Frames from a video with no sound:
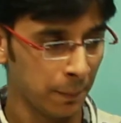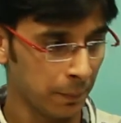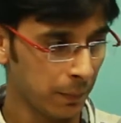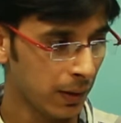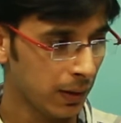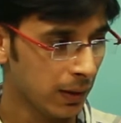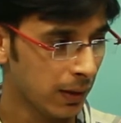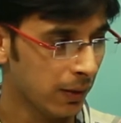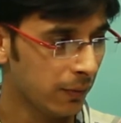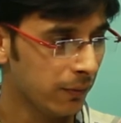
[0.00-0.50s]

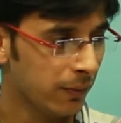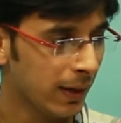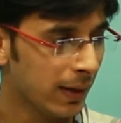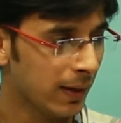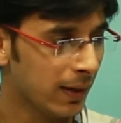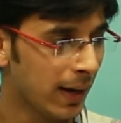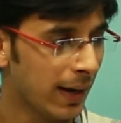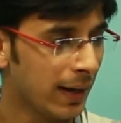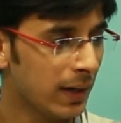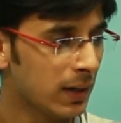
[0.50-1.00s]
But if I
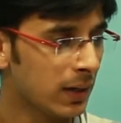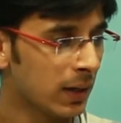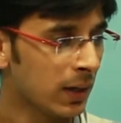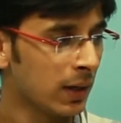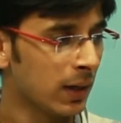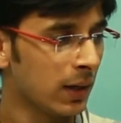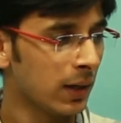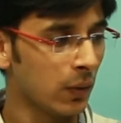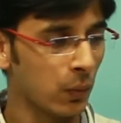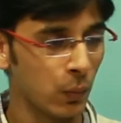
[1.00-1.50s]
write
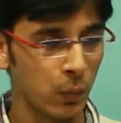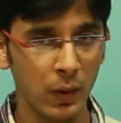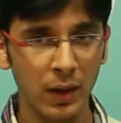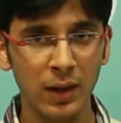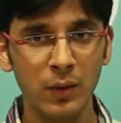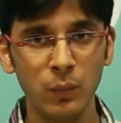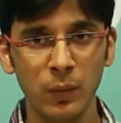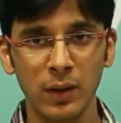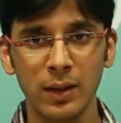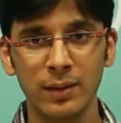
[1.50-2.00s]

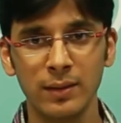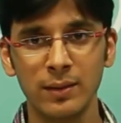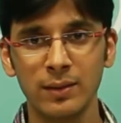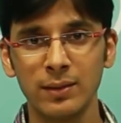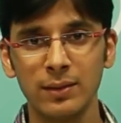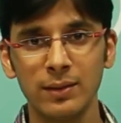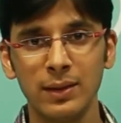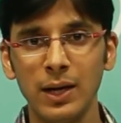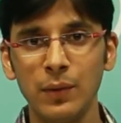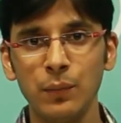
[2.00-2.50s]
1 1,
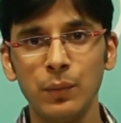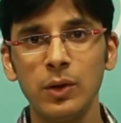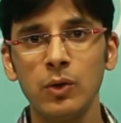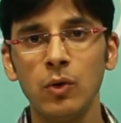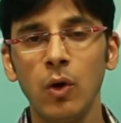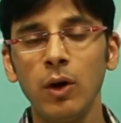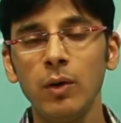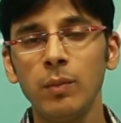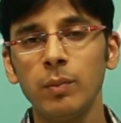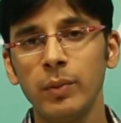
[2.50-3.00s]
that will
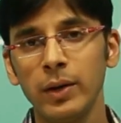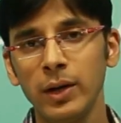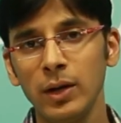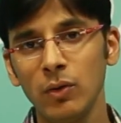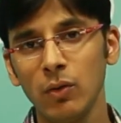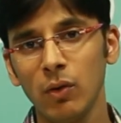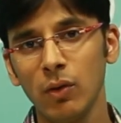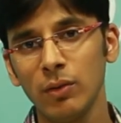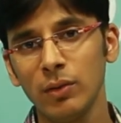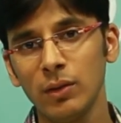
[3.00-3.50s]
not
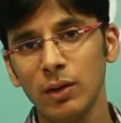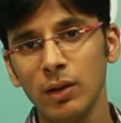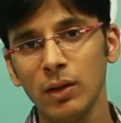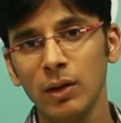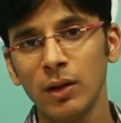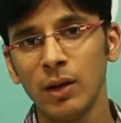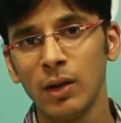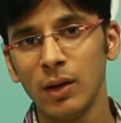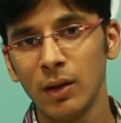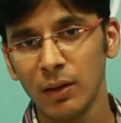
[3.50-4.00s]
print on the
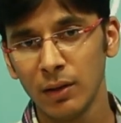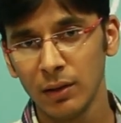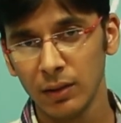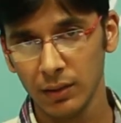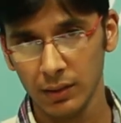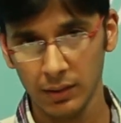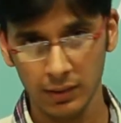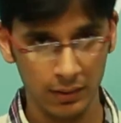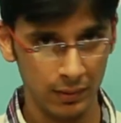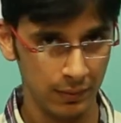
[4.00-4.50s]

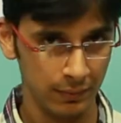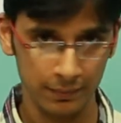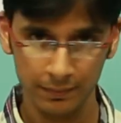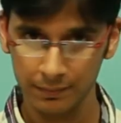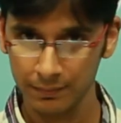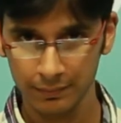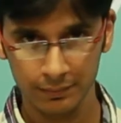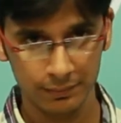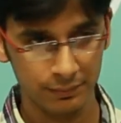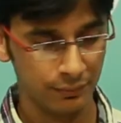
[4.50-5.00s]

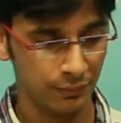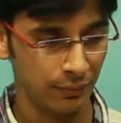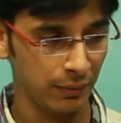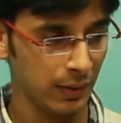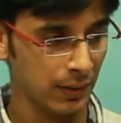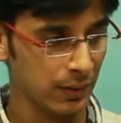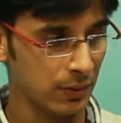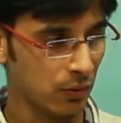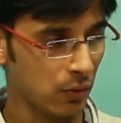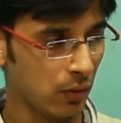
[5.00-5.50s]

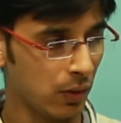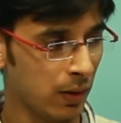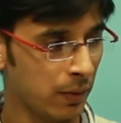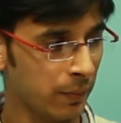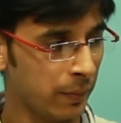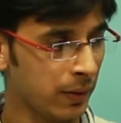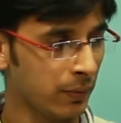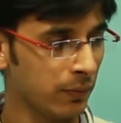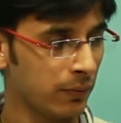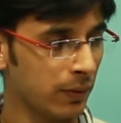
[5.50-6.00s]
first
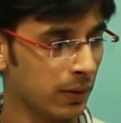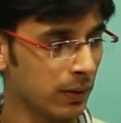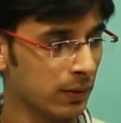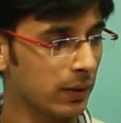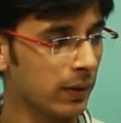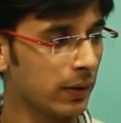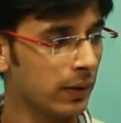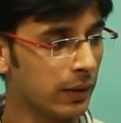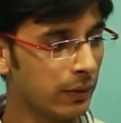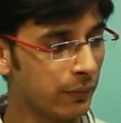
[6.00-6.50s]
column and first,
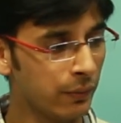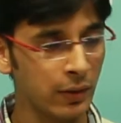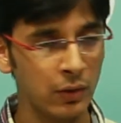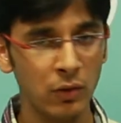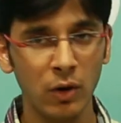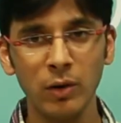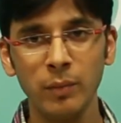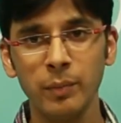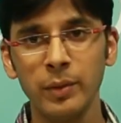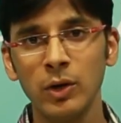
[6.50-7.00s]
it will
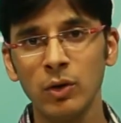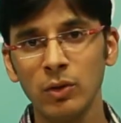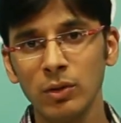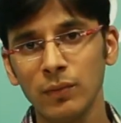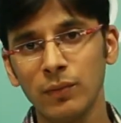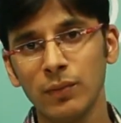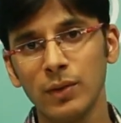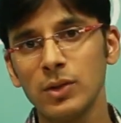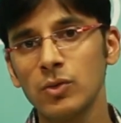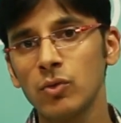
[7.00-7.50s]
not print on the
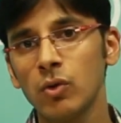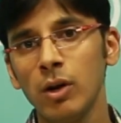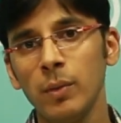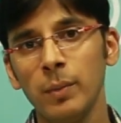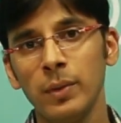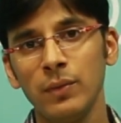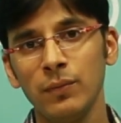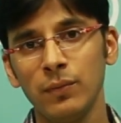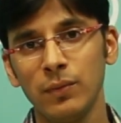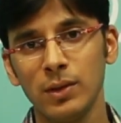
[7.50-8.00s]
first column
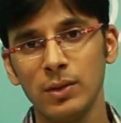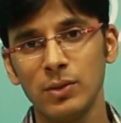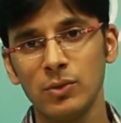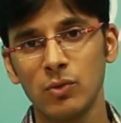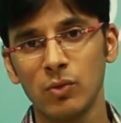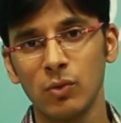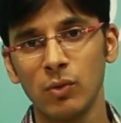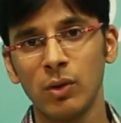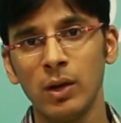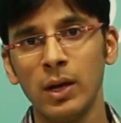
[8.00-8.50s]
and first
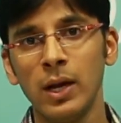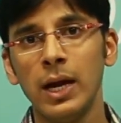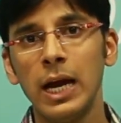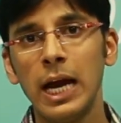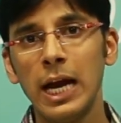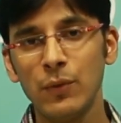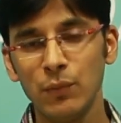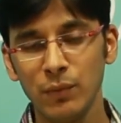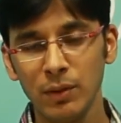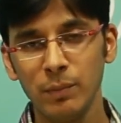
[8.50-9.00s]
row.
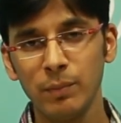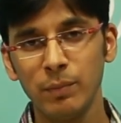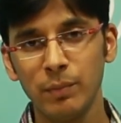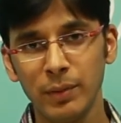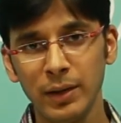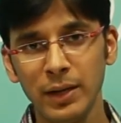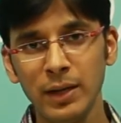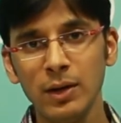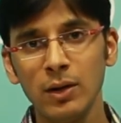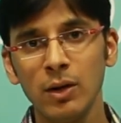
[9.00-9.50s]
It will
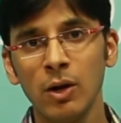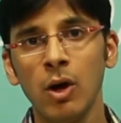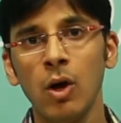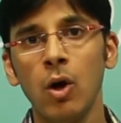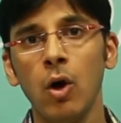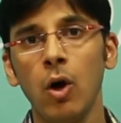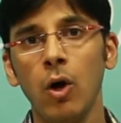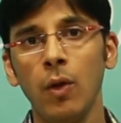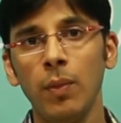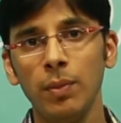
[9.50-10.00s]
print
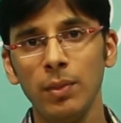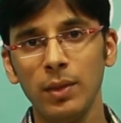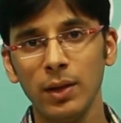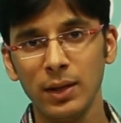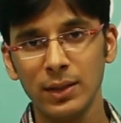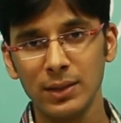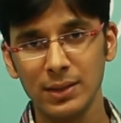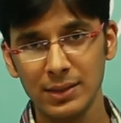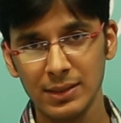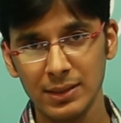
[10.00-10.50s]
on
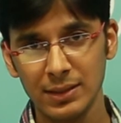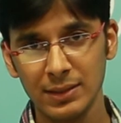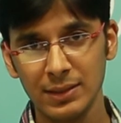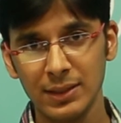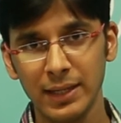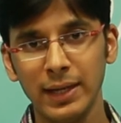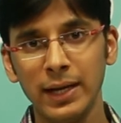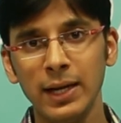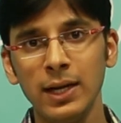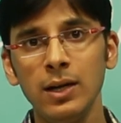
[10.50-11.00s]
the
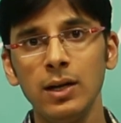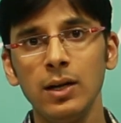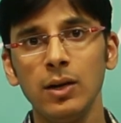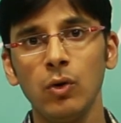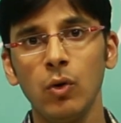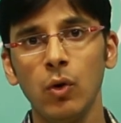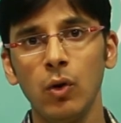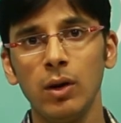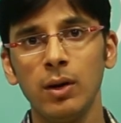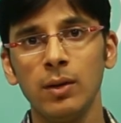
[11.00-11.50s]
second
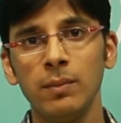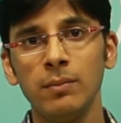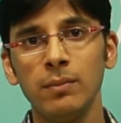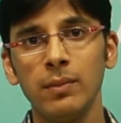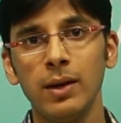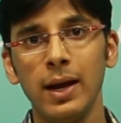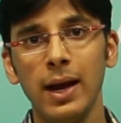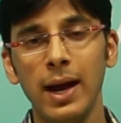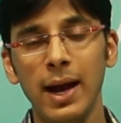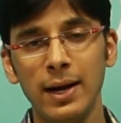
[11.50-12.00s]
column
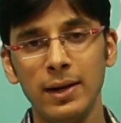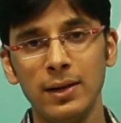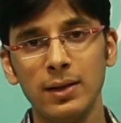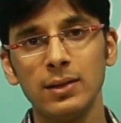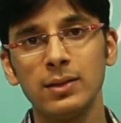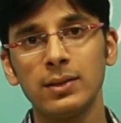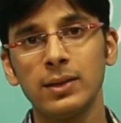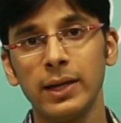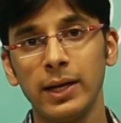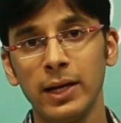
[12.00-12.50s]
and the
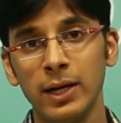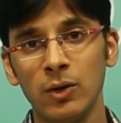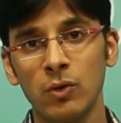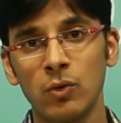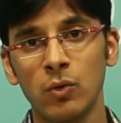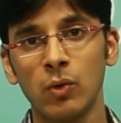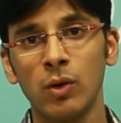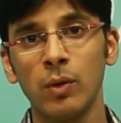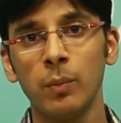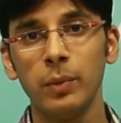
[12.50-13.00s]
second
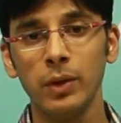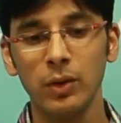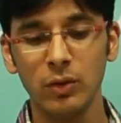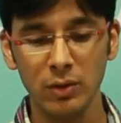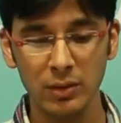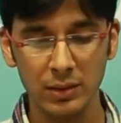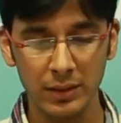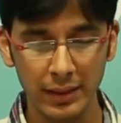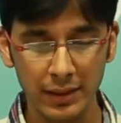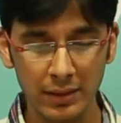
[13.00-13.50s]
row,
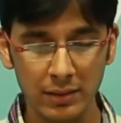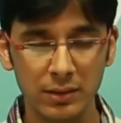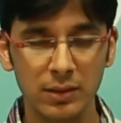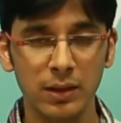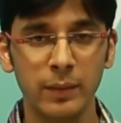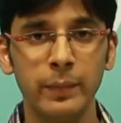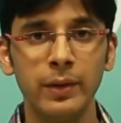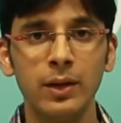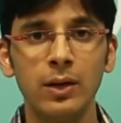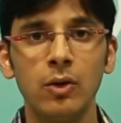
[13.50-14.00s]
because its
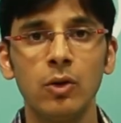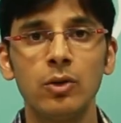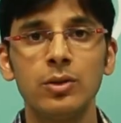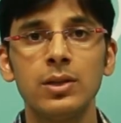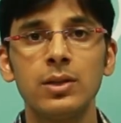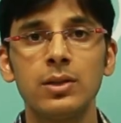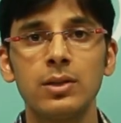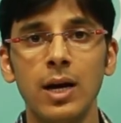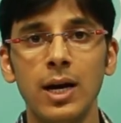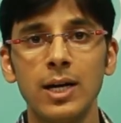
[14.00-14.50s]

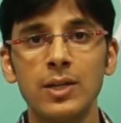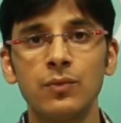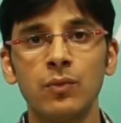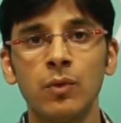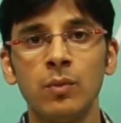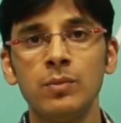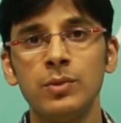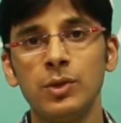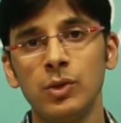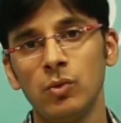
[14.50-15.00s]
terminology starts
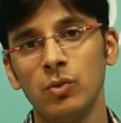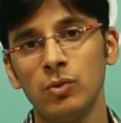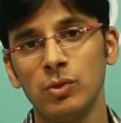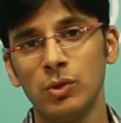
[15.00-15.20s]
from 0